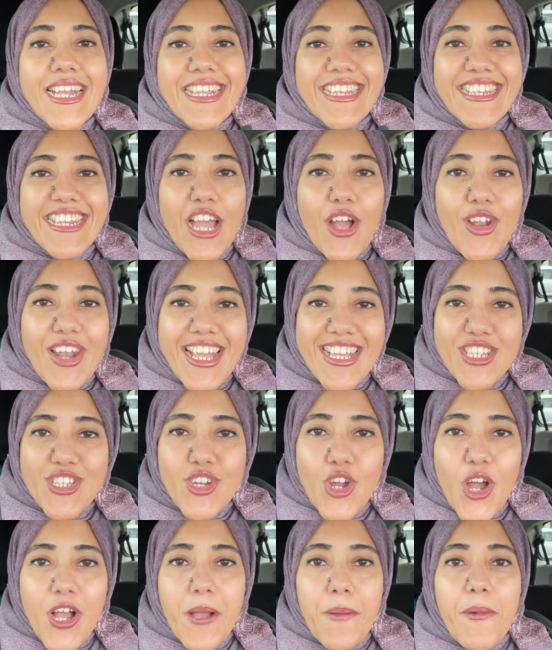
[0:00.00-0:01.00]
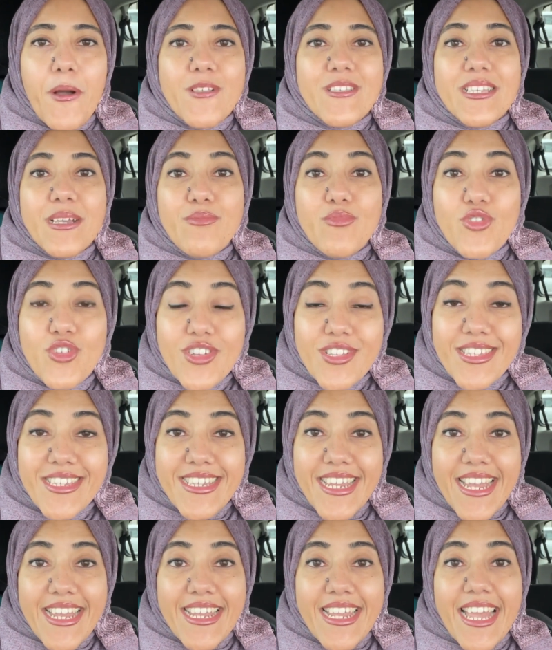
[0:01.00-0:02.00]
Now let's talk about some real
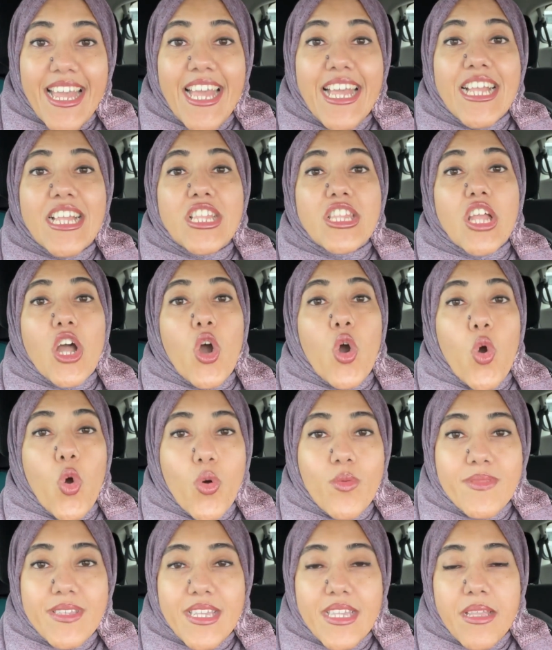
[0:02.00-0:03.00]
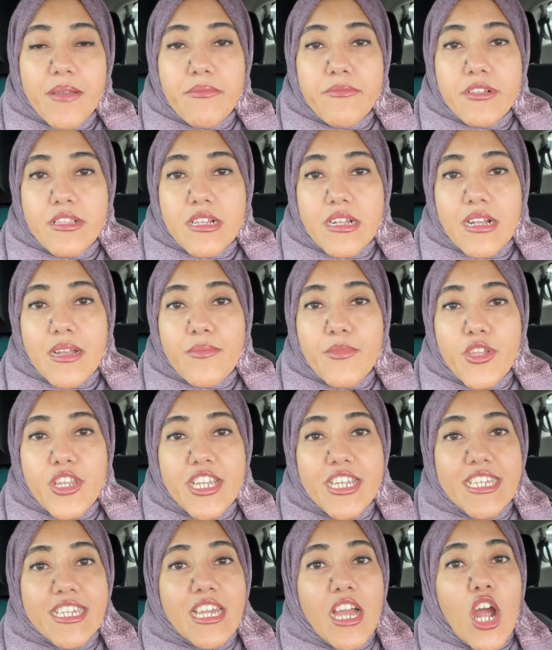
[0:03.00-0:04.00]
estate. The homes in the Bullock
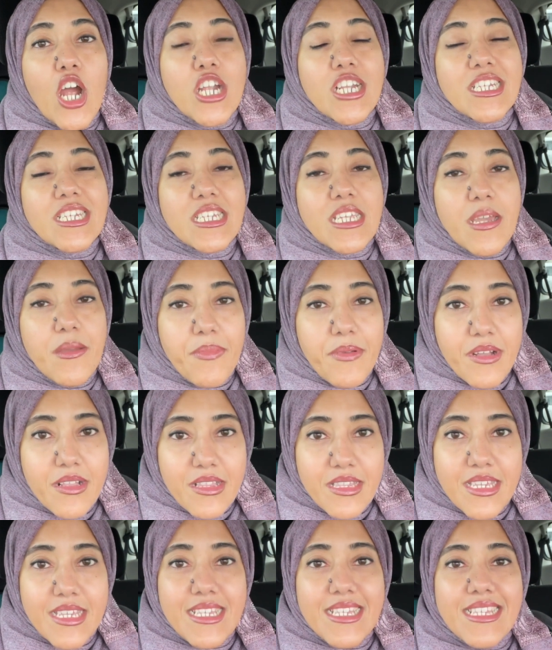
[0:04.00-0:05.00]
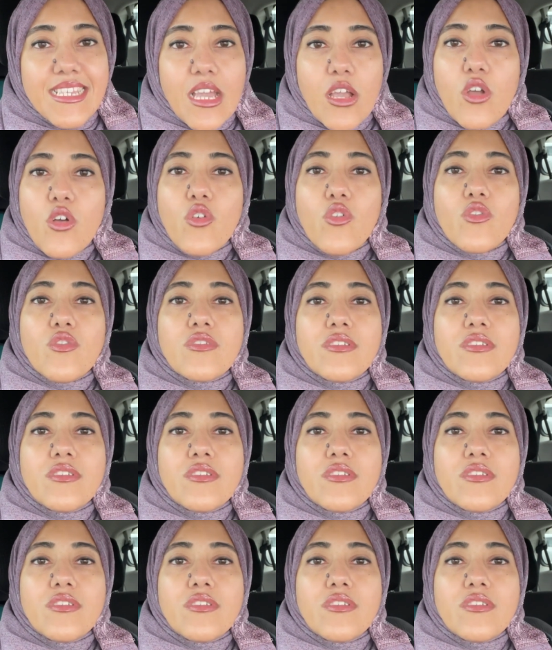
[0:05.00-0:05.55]
community are typically single,